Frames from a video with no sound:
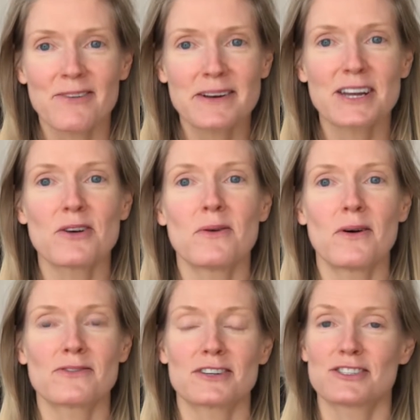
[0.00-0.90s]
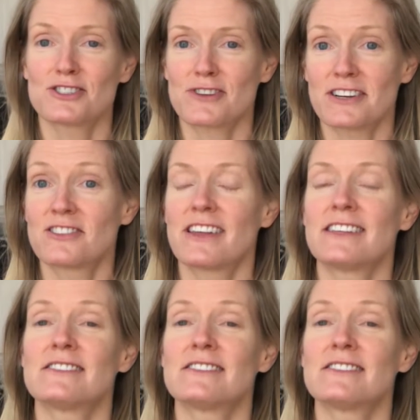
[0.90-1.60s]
I want to go over a stretch that is